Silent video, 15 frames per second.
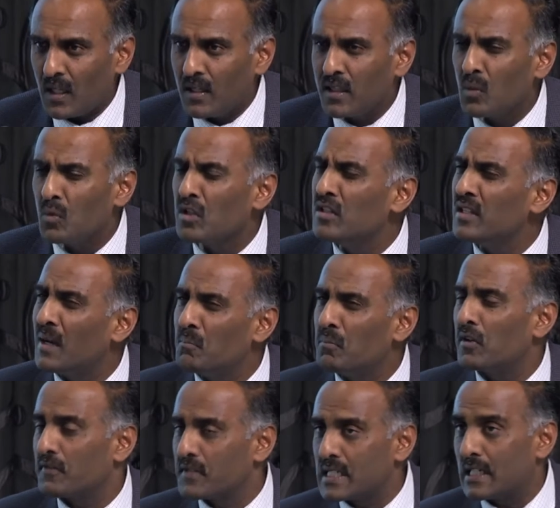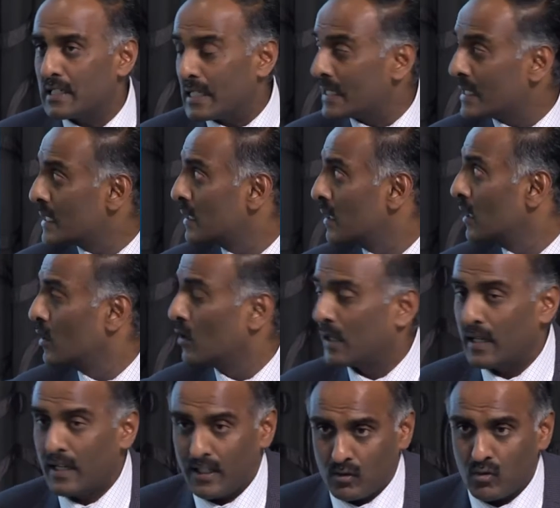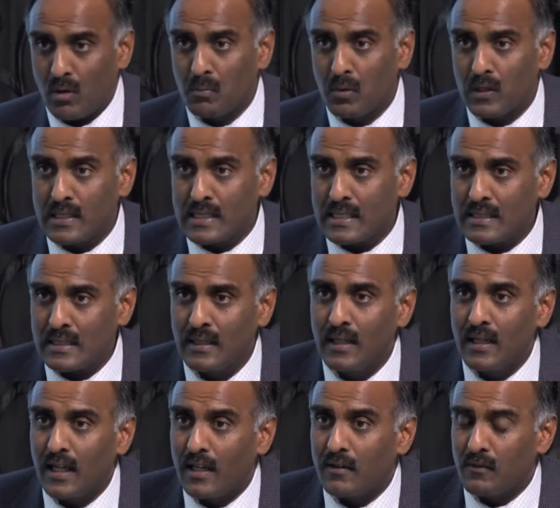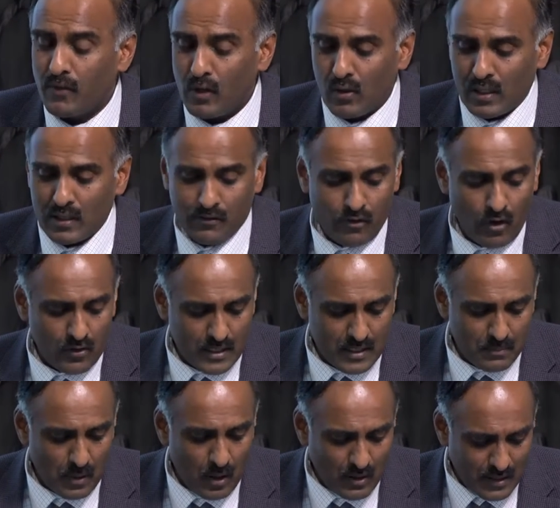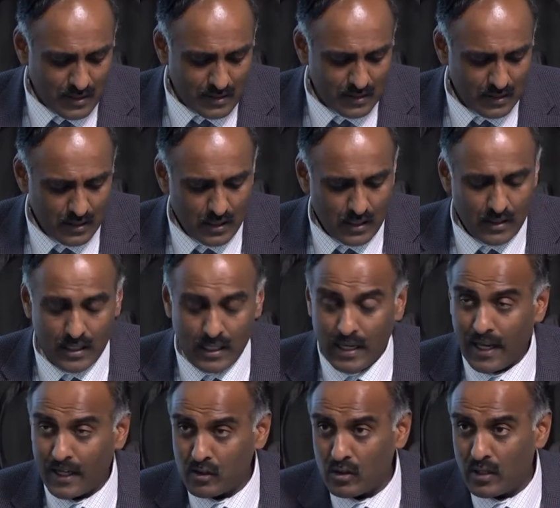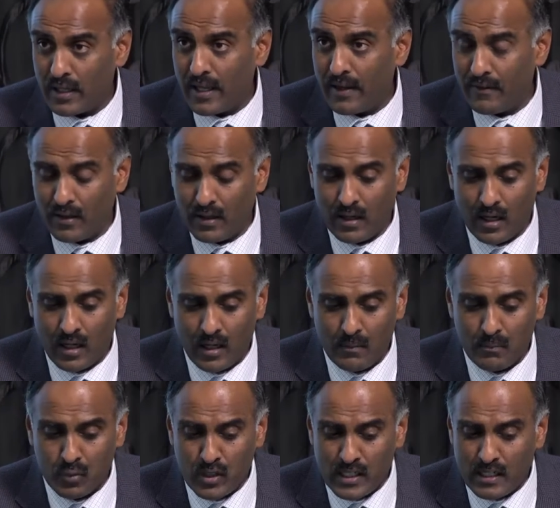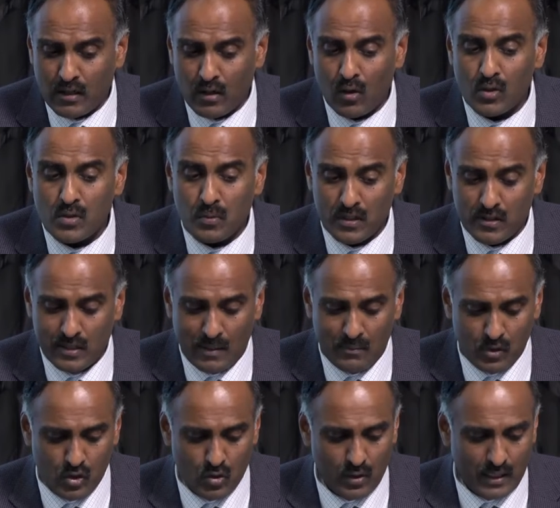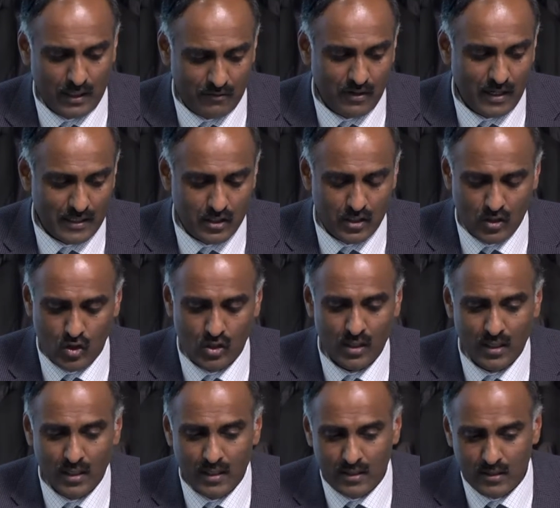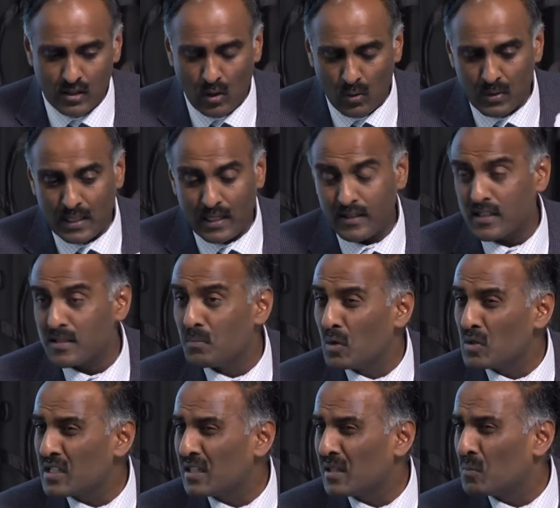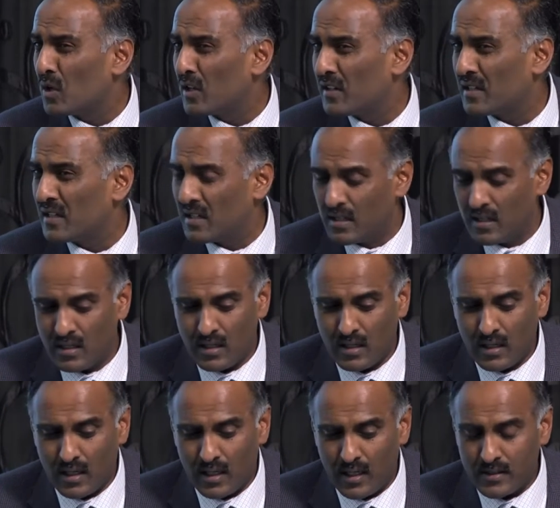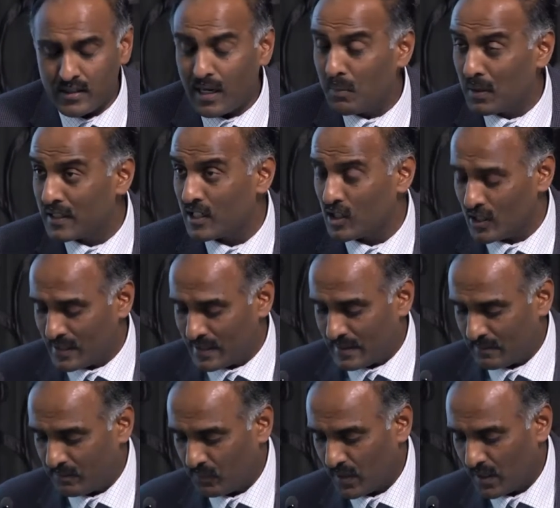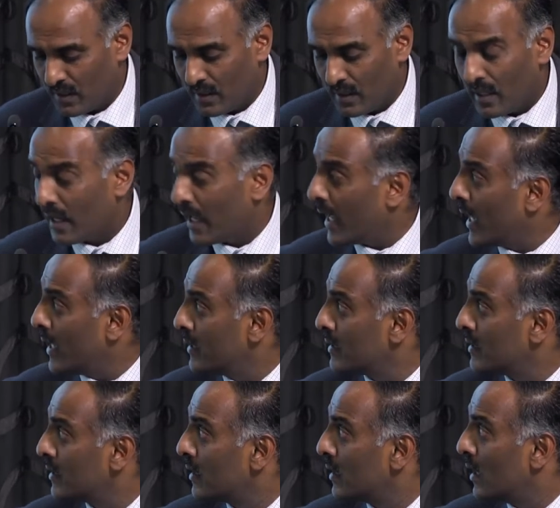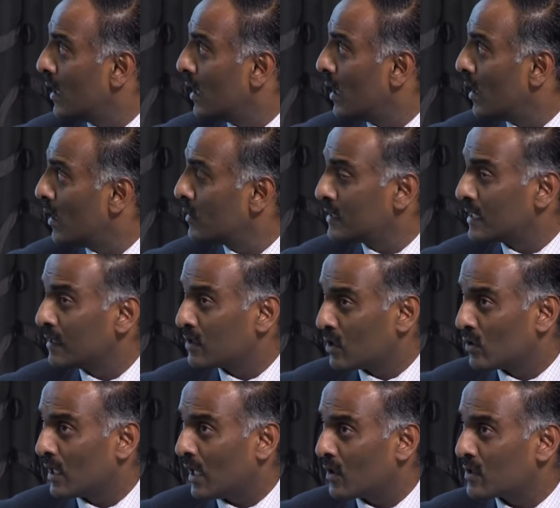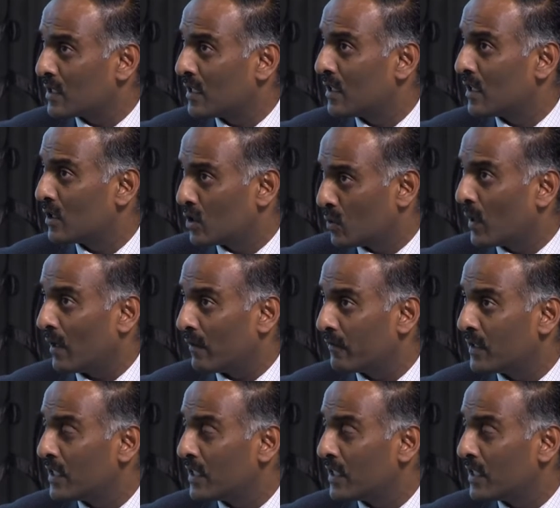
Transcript: There were a number of studies looking at thrombolysis, and if you look at the forest plots, they actually are pretty close, with some showing advantage over the others. Most of them were in double digits, and till 2012.